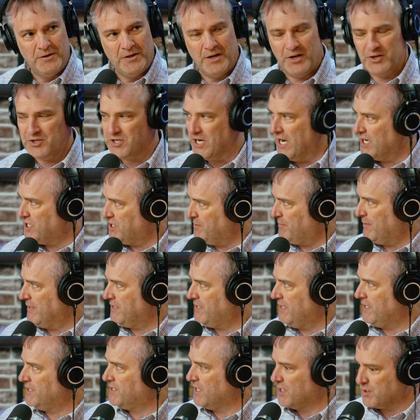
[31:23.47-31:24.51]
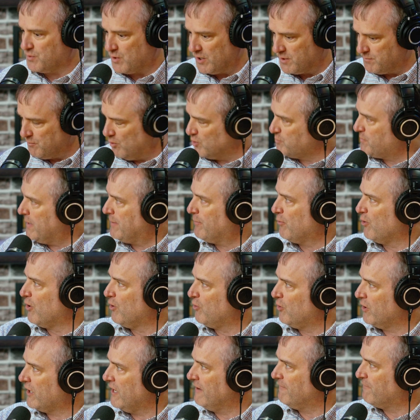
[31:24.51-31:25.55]
And ChatGPT says, because most people are
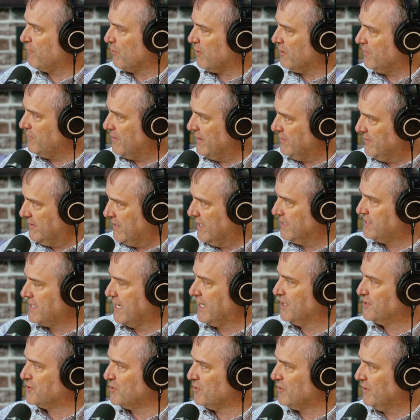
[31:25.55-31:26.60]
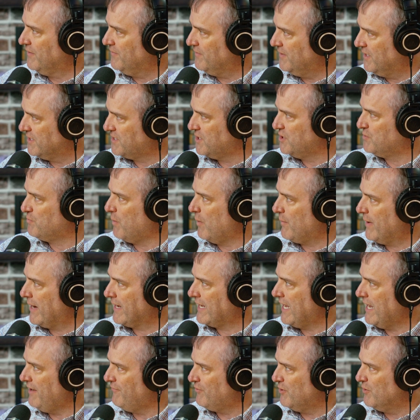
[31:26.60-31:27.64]
looking for this answer, and this is what I
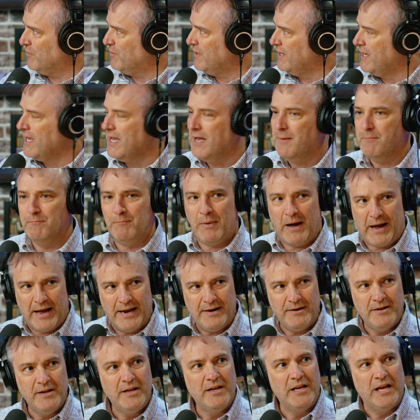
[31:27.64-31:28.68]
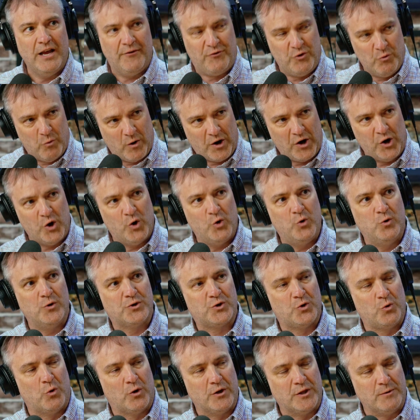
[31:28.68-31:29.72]
gave you. But if you want to know who's
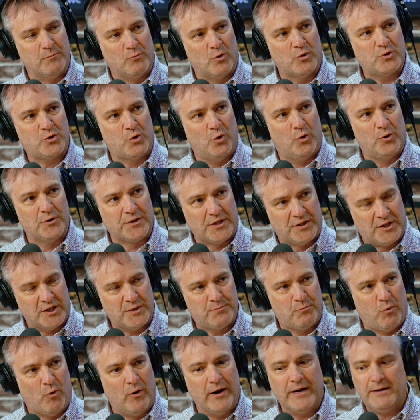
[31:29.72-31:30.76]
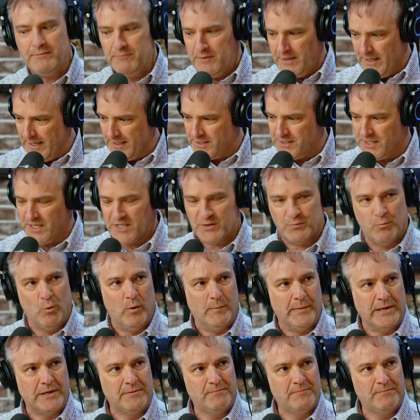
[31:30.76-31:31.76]
scoring the most goals at this point, it's this woman.